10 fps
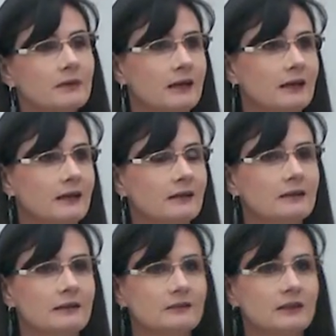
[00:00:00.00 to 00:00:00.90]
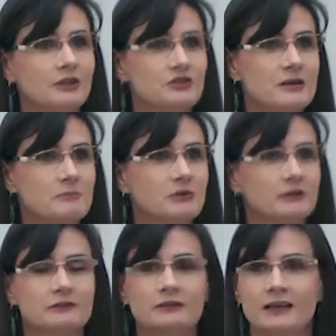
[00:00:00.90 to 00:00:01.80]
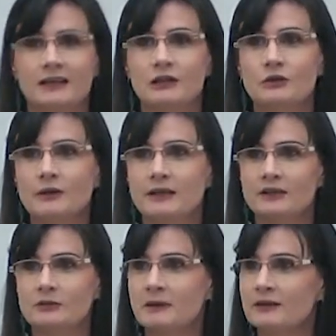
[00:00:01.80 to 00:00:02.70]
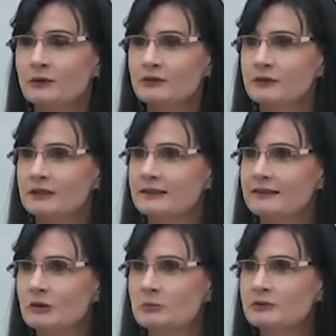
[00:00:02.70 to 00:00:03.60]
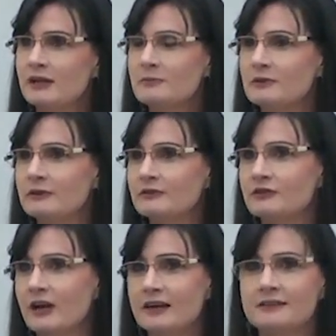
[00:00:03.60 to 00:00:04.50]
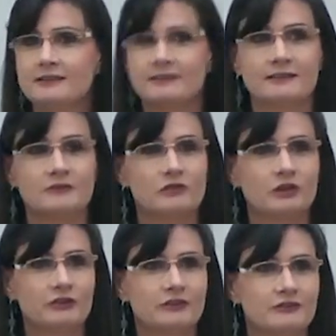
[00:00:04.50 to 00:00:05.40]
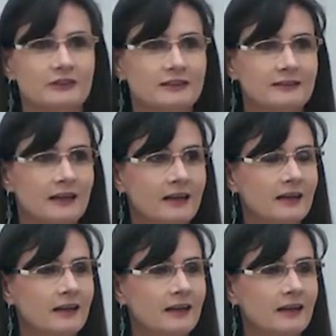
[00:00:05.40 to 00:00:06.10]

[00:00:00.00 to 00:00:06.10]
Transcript: a large number of uh, lawyers, but also a considerable number of scientists and philosophers,